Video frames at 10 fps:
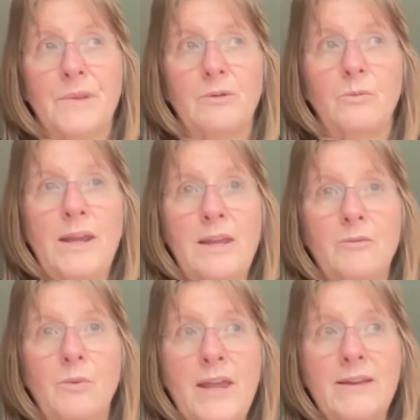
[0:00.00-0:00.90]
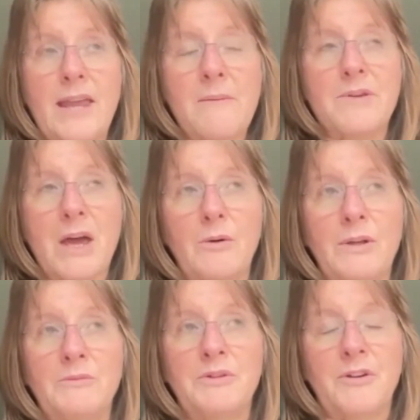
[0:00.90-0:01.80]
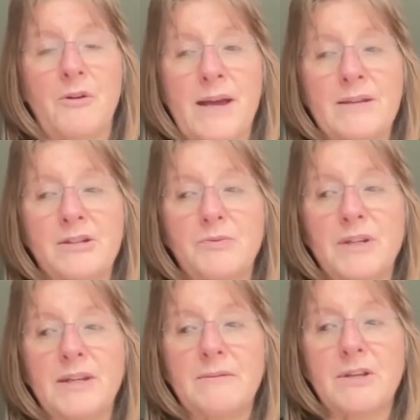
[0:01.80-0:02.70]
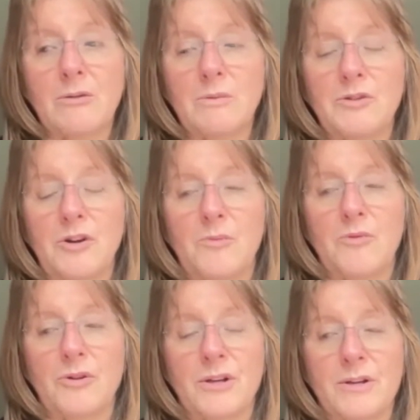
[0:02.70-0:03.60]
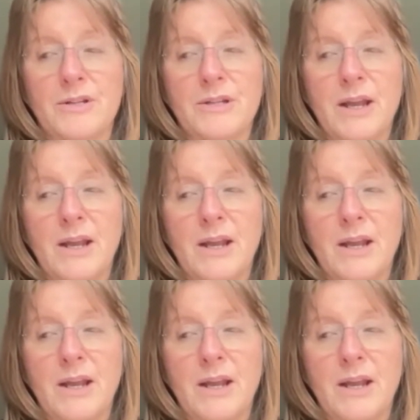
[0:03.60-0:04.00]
We keep going with our message, we keep going with our products,